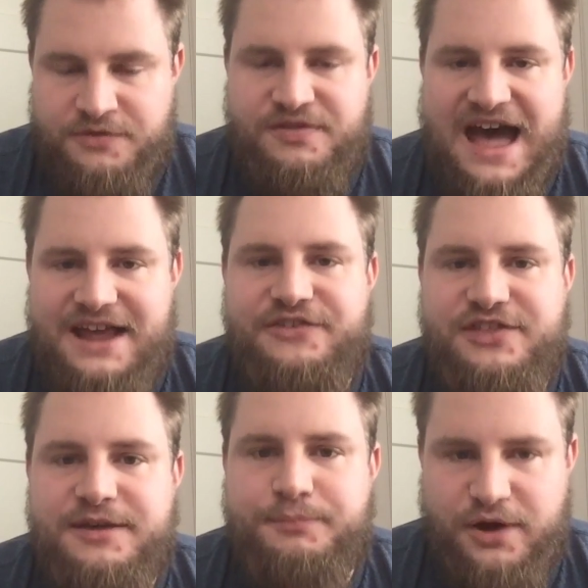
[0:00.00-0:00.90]
That is
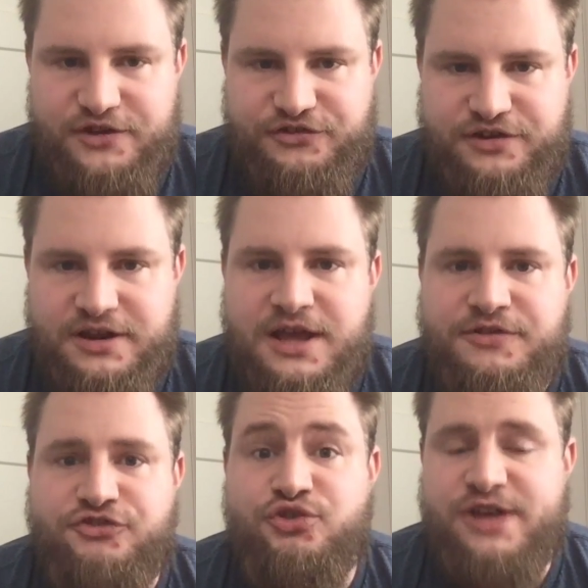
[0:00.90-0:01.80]
the impression
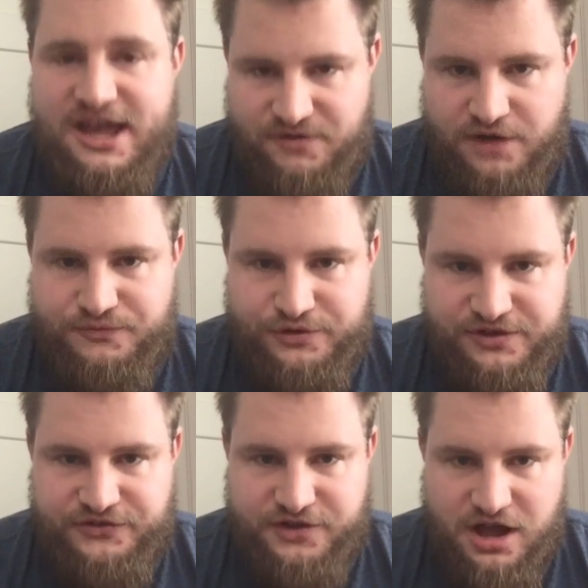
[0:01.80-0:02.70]
that you gave off with
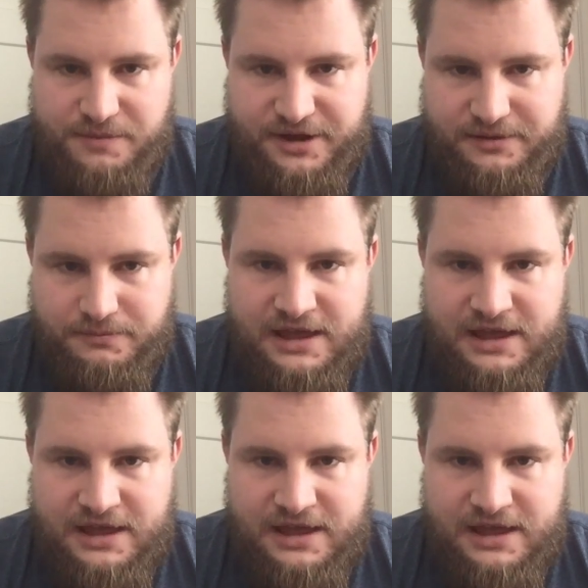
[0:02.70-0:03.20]
this comment.